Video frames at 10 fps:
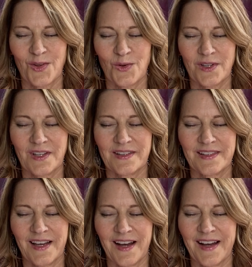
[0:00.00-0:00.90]
You can let
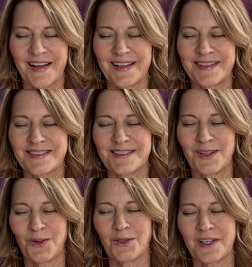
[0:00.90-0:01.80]
the eyes
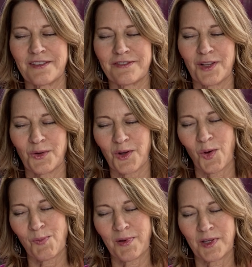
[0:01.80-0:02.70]
slowly float
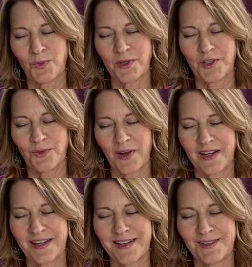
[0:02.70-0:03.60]
open when you're
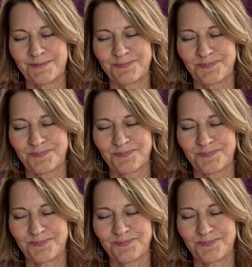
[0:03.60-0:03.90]
ready.